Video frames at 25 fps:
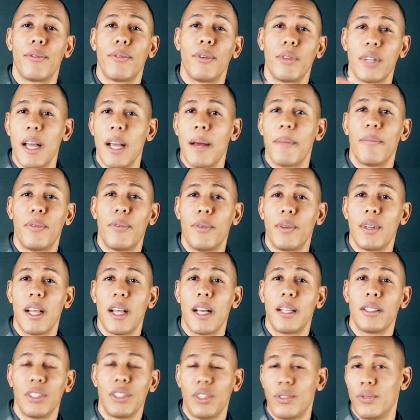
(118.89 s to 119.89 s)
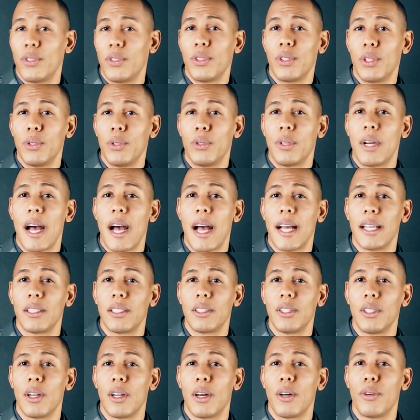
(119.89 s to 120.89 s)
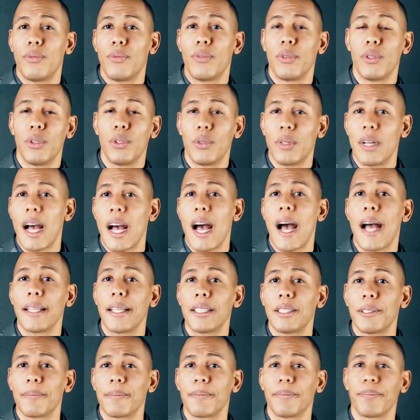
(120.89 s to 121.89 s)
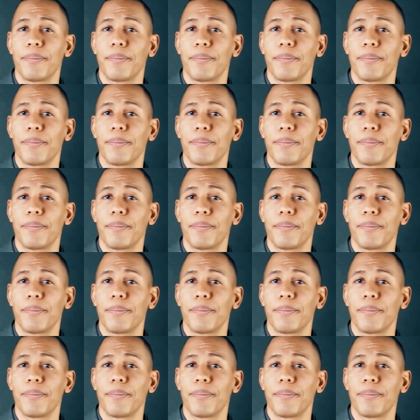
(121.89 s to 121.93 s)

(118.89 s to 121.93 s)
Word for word: for that, for that, for you guys, you know, for you guys,